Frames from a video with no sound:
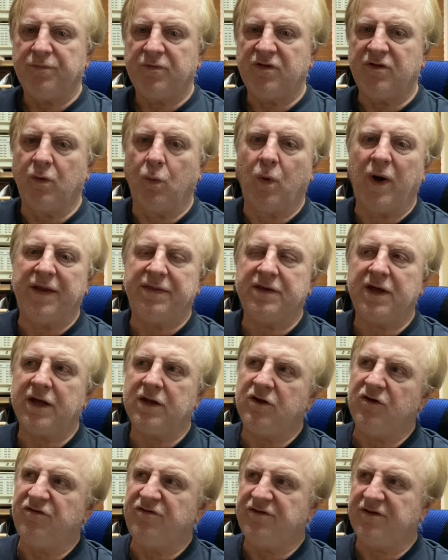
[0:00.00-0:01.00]
to one that
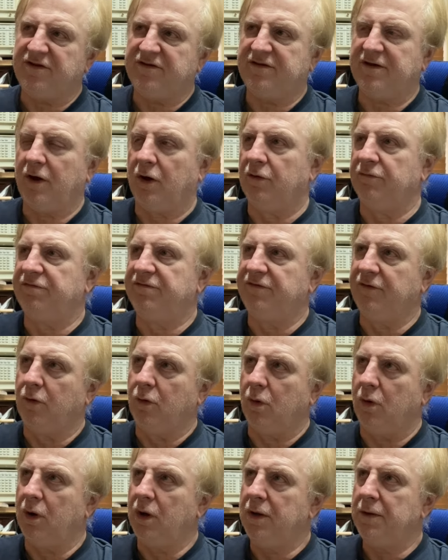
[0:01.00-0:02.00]
used to sell
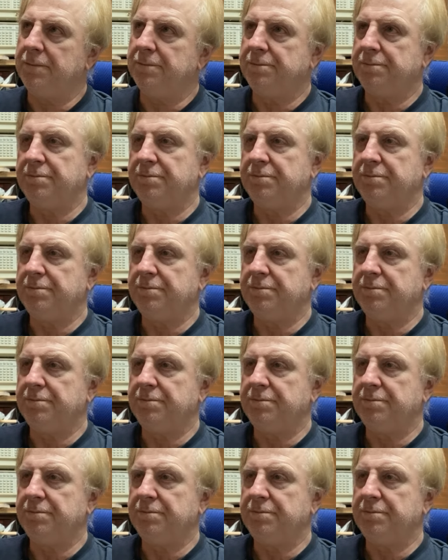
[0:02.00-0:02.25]
for,